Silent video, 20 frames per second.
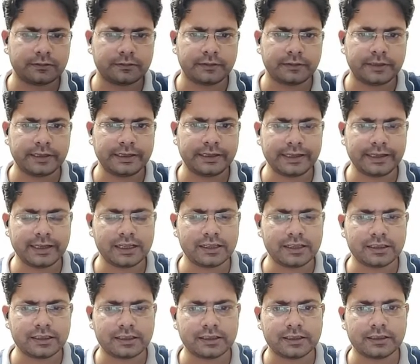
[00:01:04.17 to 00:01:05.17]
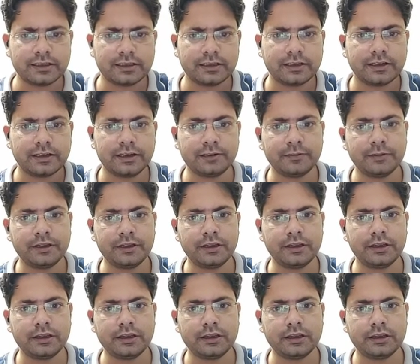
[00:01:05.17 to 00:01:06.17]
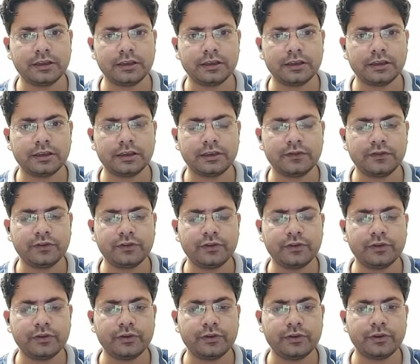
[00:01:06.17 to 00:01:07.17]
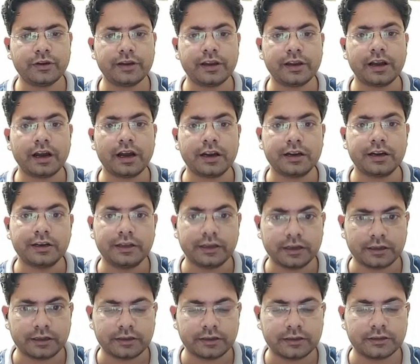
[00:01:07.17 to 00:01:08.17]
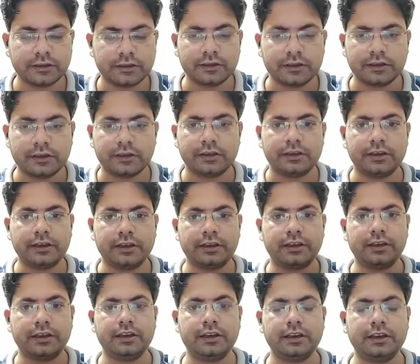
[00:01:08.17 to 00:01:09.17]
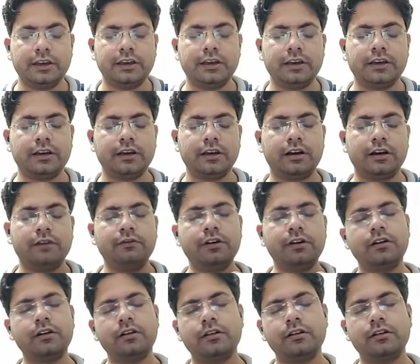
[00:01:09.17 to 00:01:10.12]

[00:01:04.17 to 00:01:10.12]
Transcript: details, let me give you an idea. Like in our